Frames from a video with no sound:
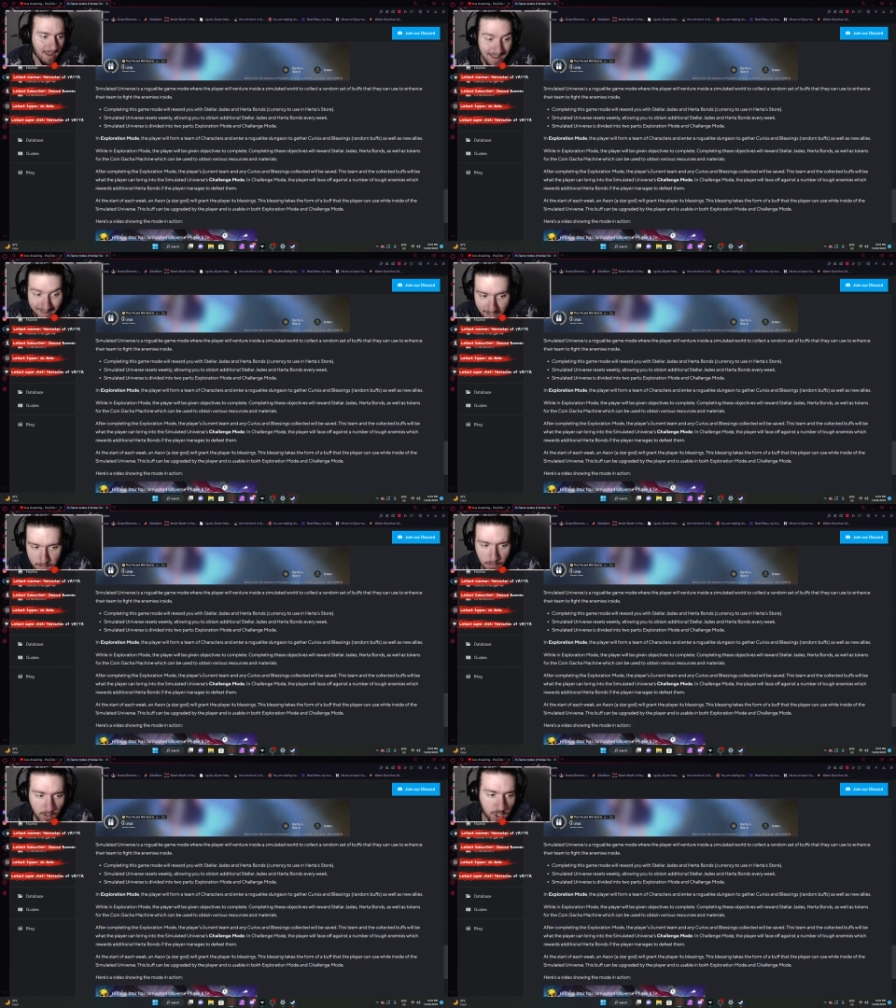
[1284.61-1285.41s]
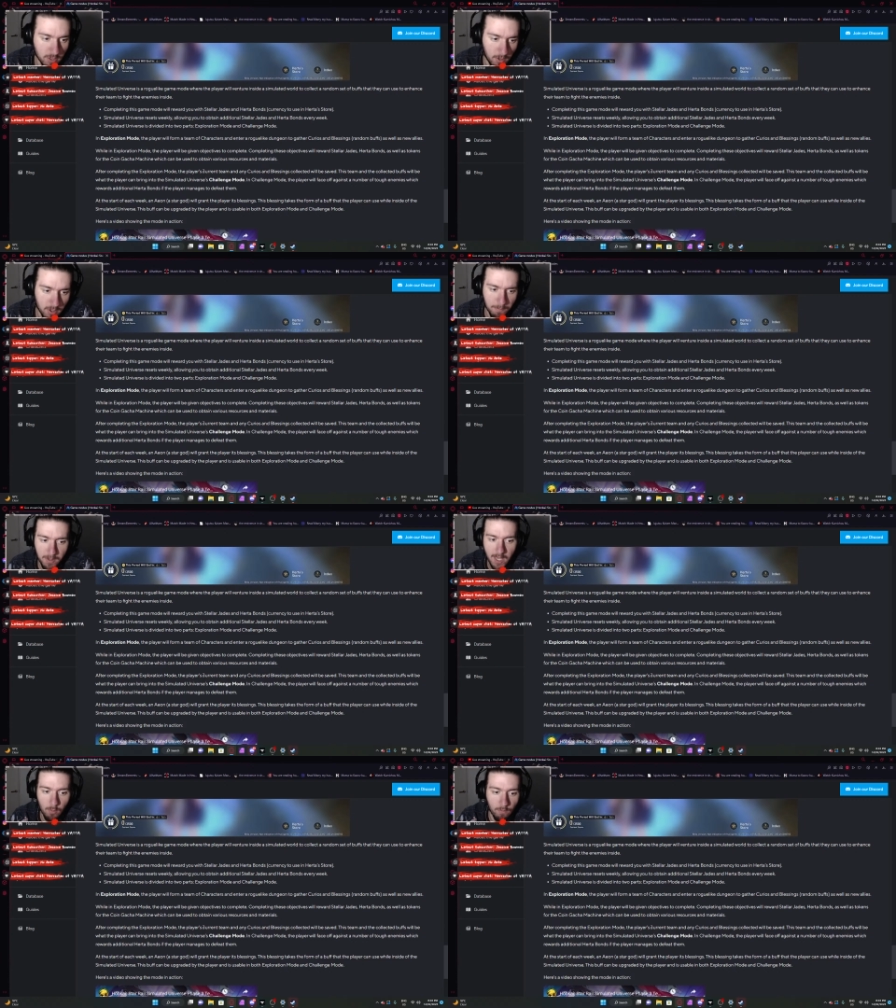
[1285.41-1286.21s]
In Exploration Mode, the
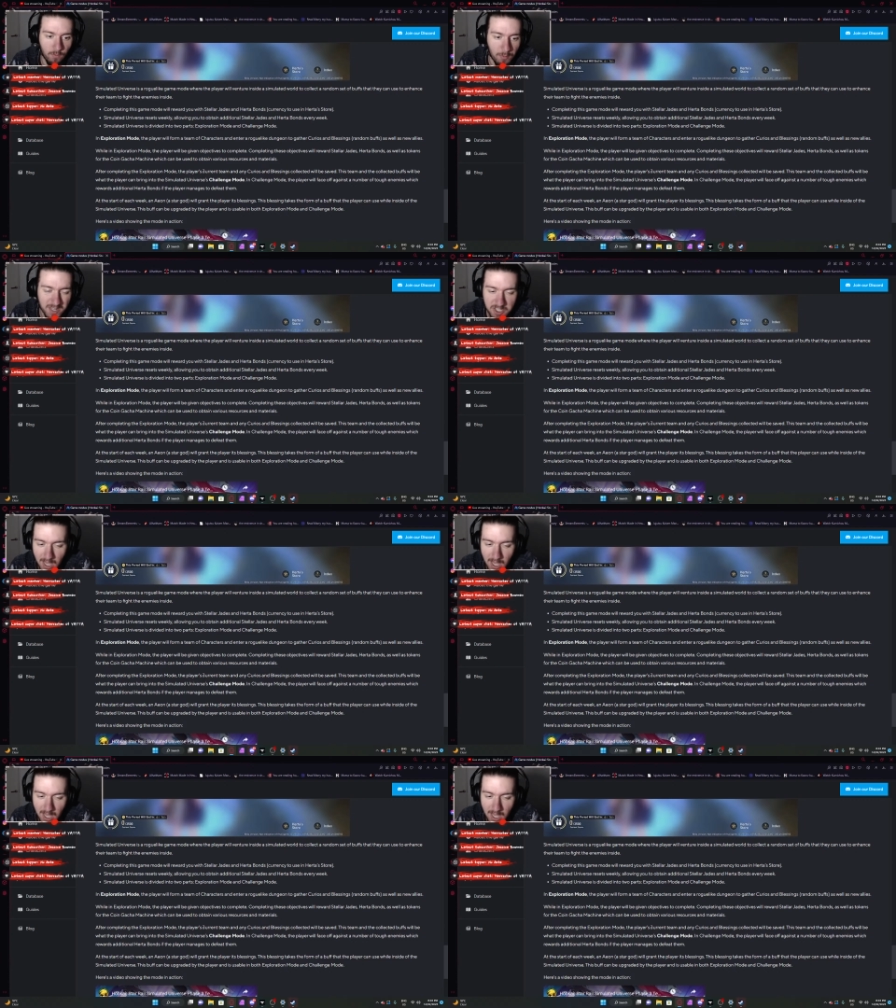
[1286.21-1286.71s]
player will form a